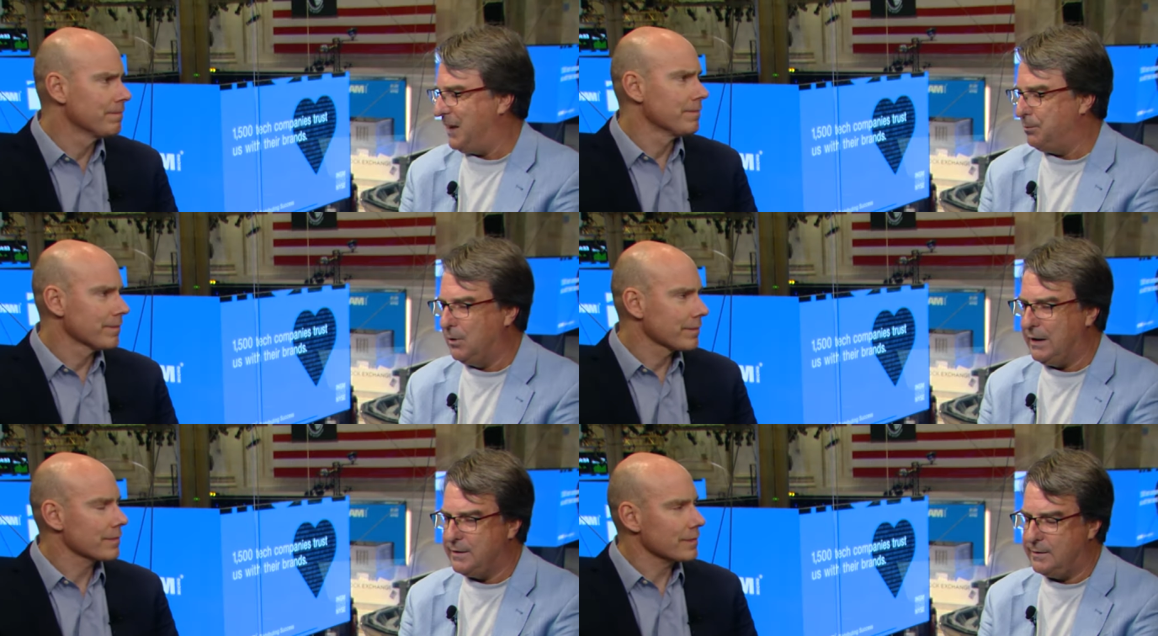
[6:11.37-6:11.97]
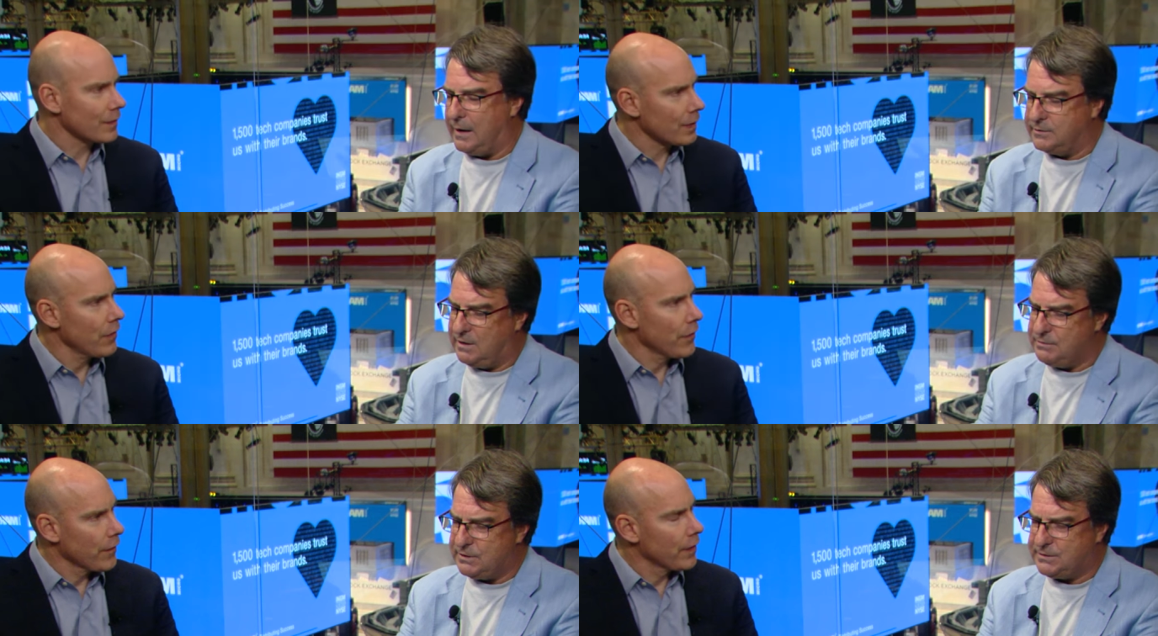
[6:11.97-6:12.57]
Speaker 1: Yeah, we'll get into that.
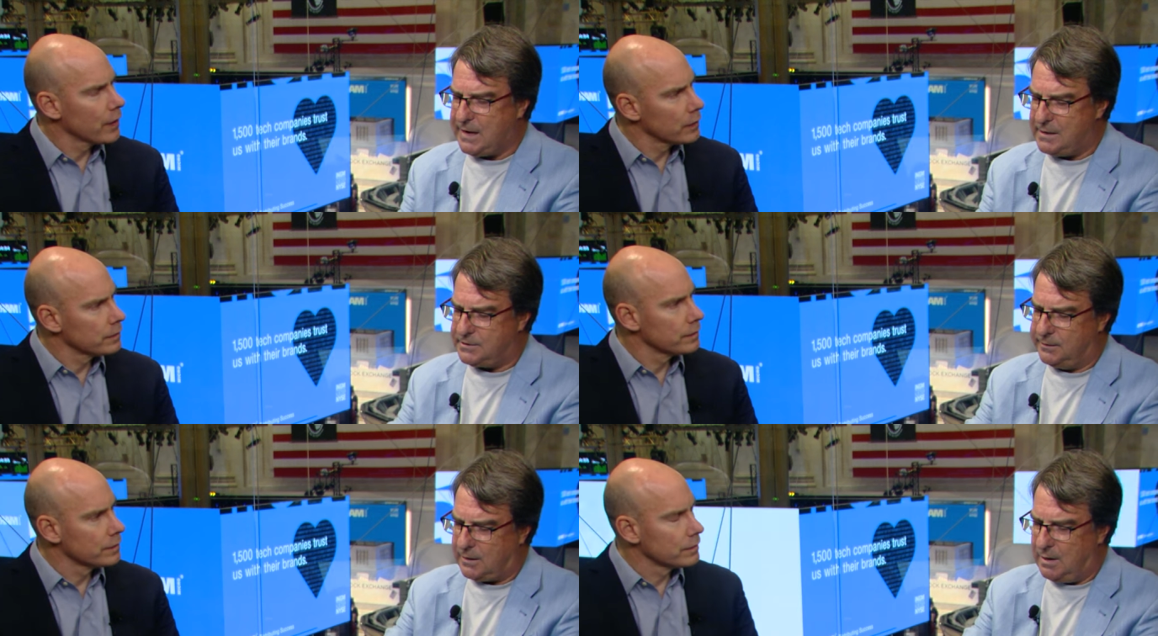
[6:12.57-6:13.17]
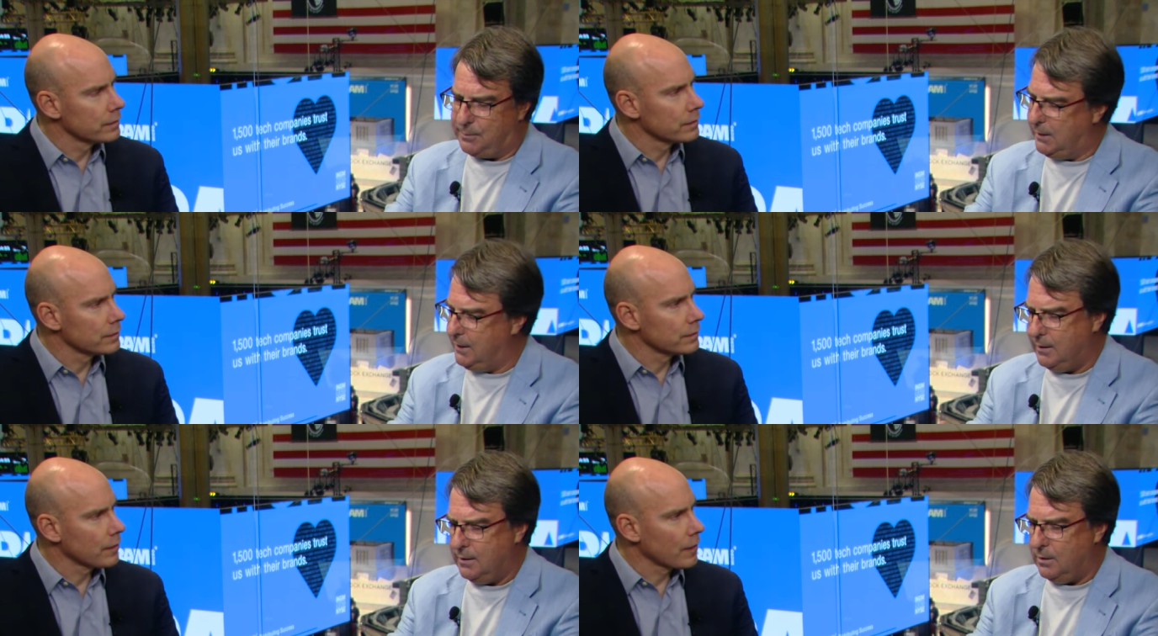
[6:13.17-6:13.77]
Give us the stats on the
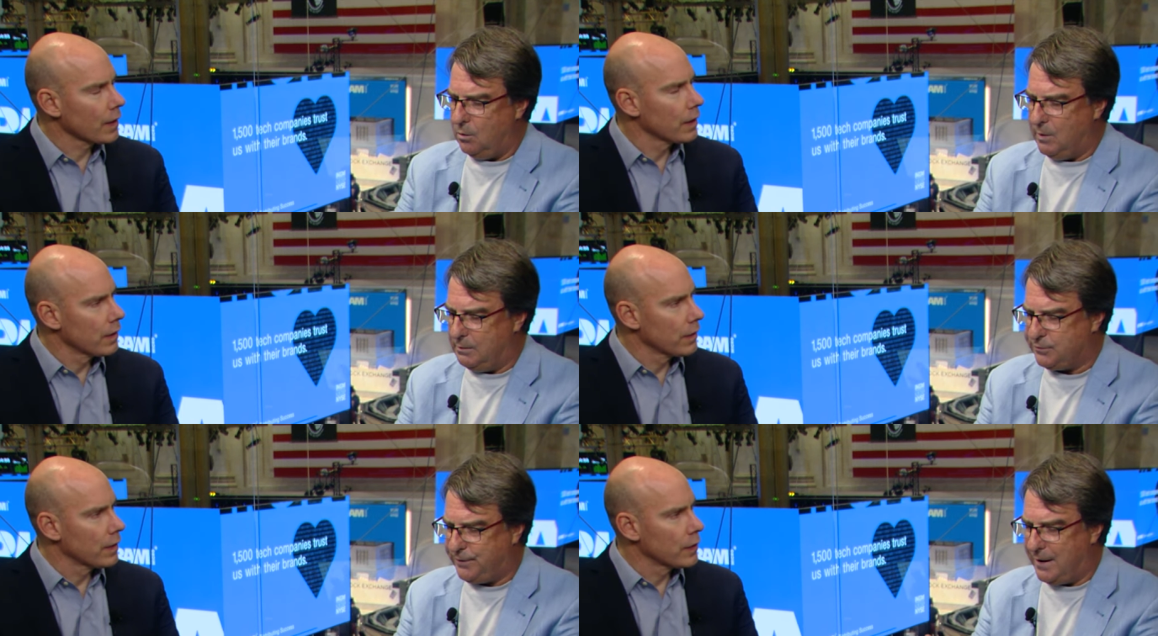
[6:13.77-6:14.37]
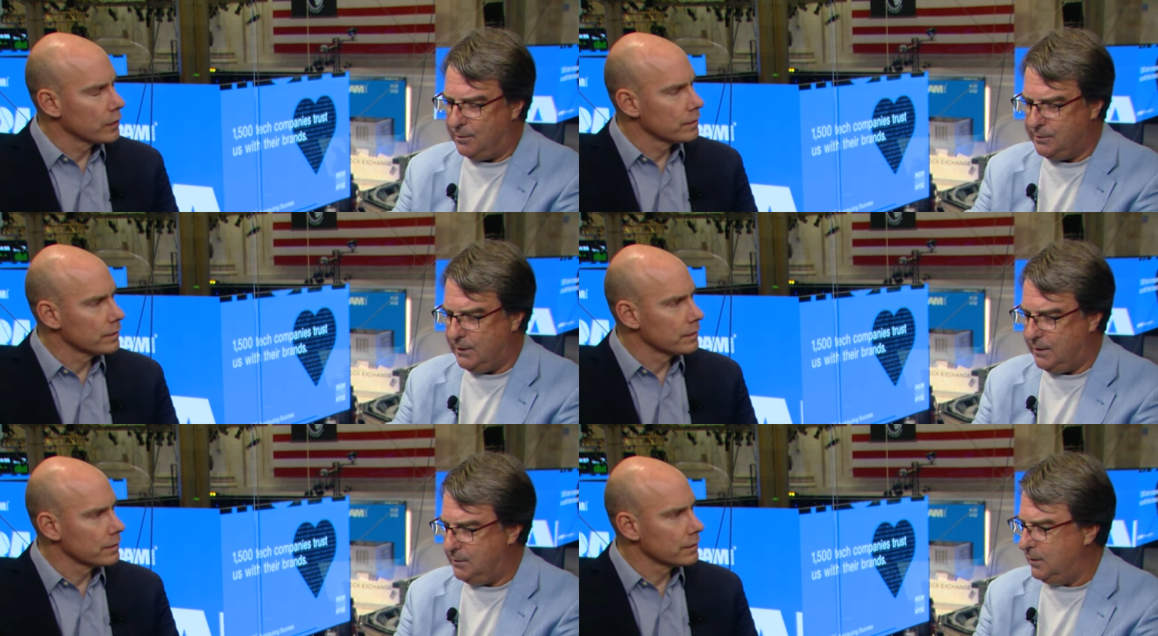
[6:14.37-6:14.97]
company, when it was
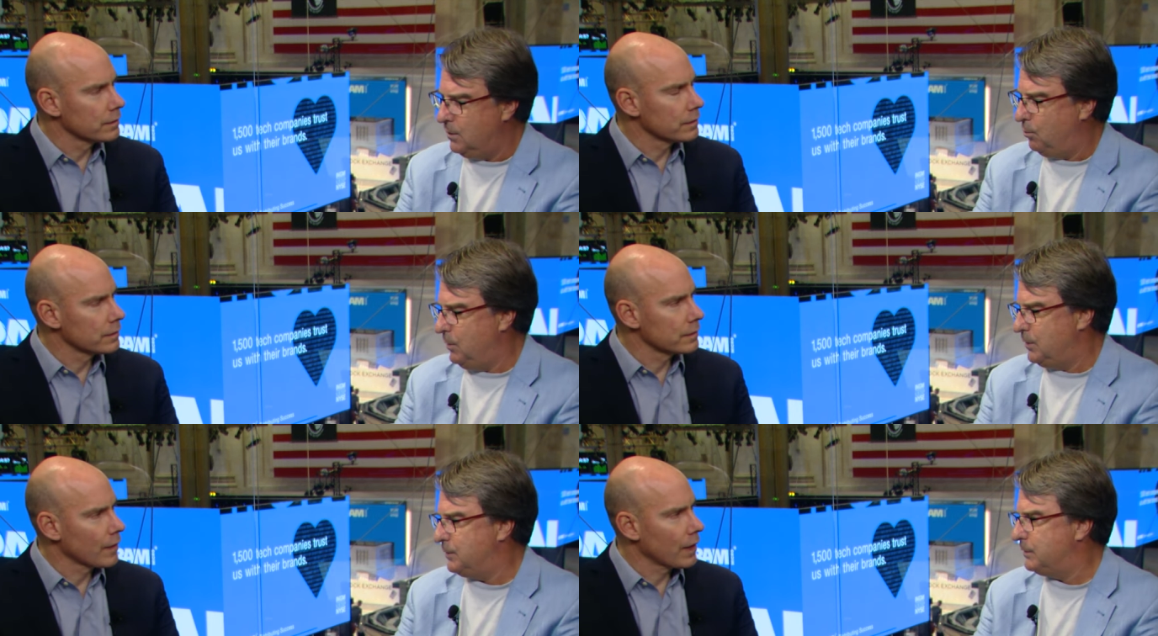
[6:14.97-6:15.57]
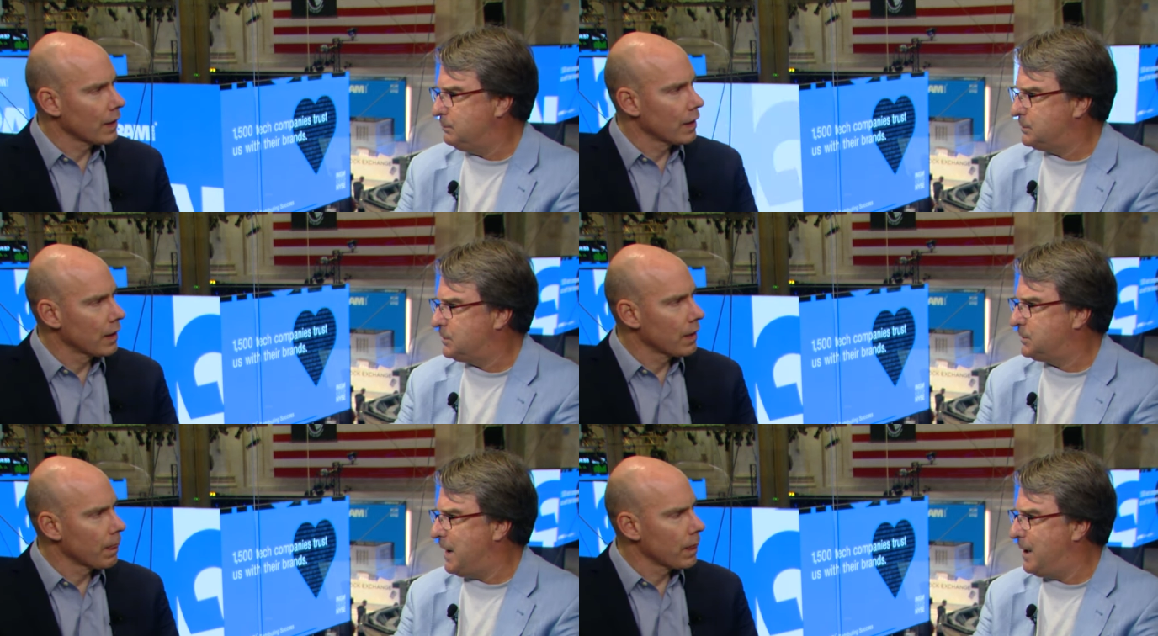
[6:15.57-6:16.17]
founded, where, what's the
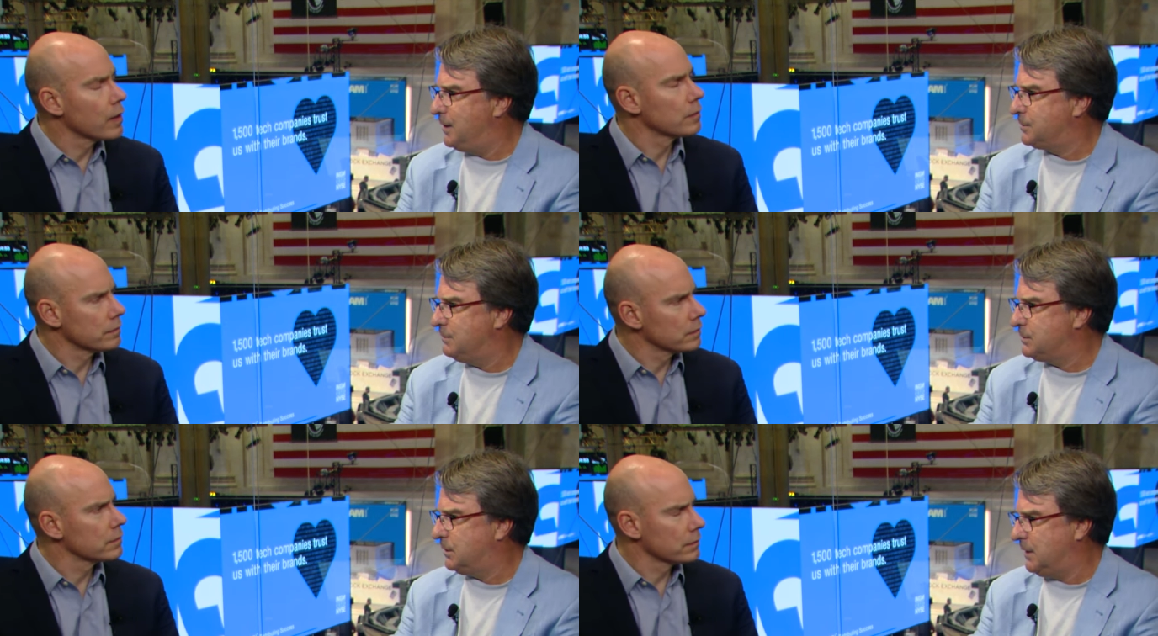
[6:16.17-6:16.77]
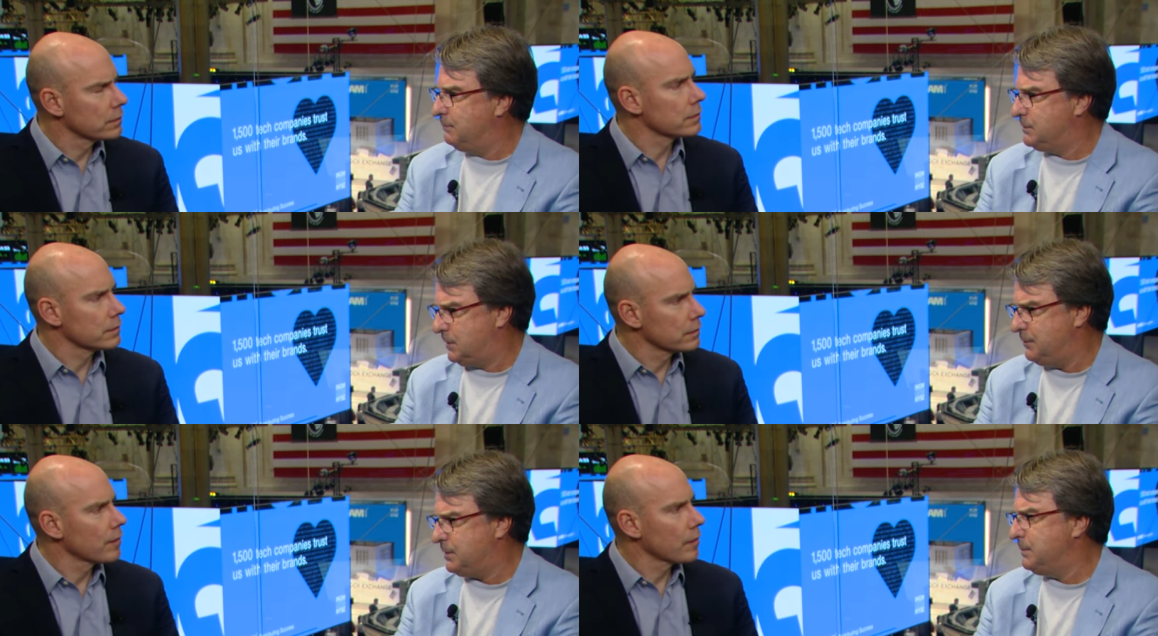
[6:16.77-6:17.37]
status, give us, the,
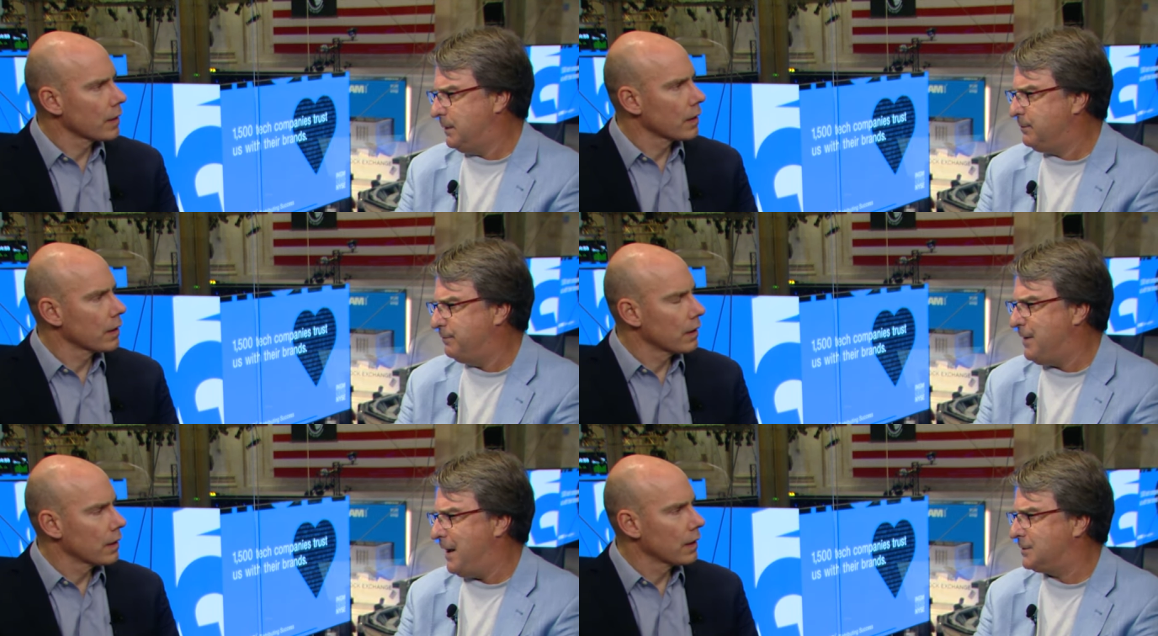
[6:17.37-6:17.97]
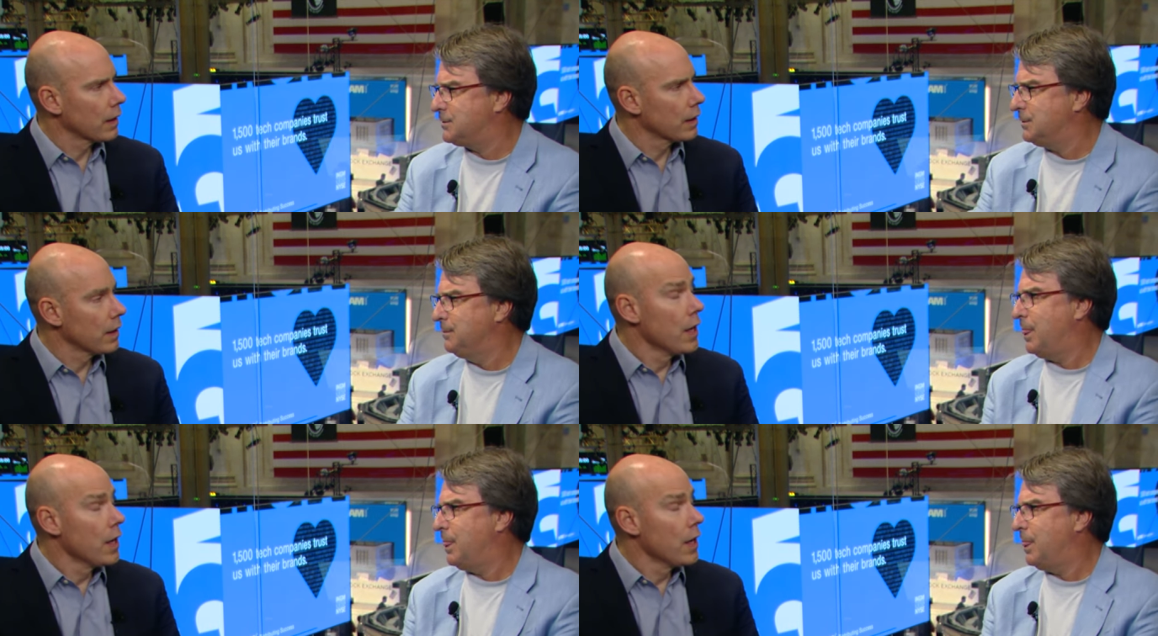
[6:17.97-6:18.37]
give us some of the, the facts.